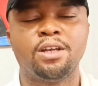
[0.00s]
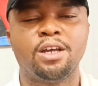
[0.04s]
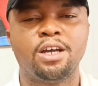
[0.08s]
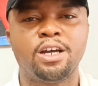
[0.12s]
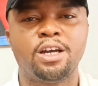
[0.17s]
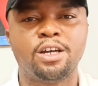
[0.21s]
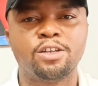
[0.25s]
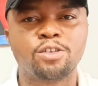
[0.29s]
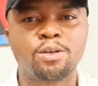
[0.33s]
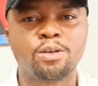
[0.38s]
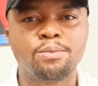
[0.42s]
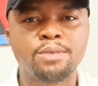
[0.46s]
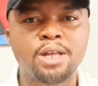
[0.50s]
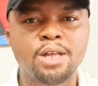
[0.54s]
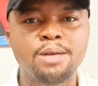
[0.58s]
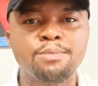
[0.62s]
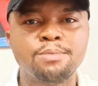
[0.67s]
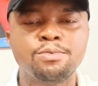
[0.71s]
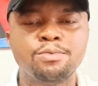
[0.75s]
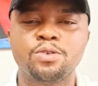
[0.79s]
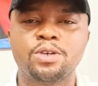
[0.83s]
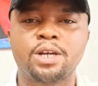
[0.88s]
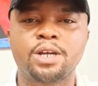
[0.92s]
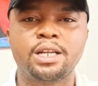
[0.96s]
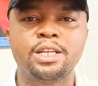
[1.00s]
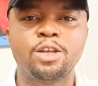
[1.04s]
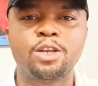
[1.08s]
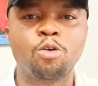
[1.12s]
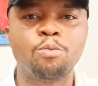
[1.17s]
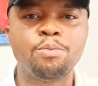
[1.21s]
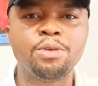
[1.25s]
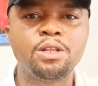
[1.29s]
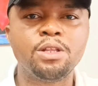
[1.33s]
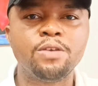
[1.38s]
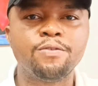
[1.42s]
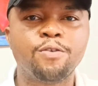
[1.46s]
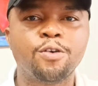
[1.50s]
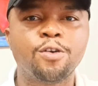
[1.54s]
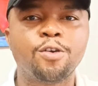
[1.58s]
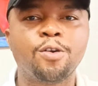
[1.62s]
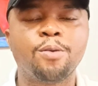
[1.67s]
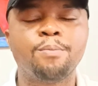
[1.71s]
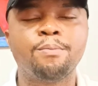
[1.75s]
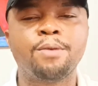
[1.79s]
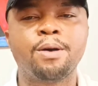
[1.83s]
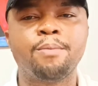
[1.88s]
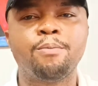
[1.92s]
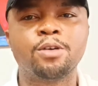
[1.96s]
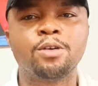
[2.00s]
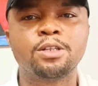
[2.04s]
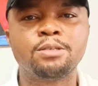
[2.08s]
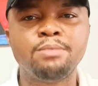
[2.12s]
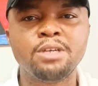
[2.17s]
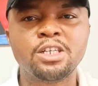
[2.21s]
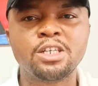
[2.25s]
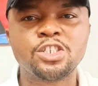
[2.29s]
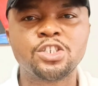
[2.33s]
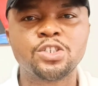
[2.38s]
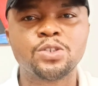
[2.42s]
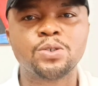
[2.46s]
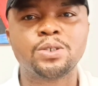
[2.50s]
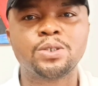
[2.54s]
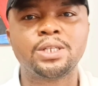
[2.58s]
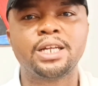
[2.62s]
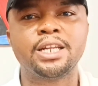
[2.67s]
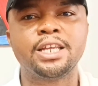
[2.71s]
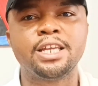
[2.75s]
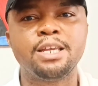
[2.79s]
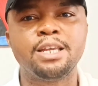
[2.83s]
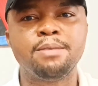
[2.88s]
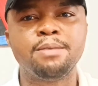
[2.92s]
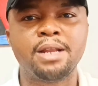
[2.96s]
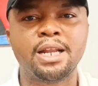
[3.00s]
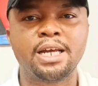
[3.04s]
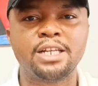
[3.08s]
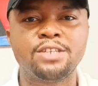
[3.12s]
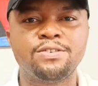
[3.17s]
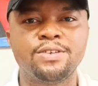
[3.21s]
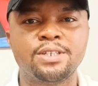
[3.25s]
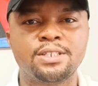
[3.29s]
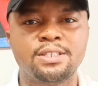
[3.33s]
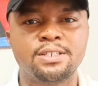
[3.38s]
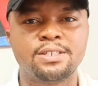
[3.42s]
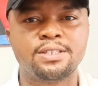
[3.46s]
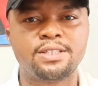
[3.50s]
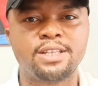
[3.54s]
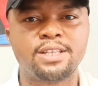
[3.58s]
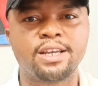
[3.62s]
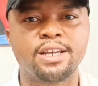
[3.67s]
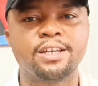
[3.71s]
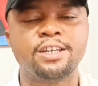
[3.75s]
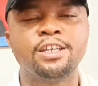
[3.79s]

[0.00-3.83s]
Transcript: Sometimes you can omit the phone number, but make sure that the email address is there.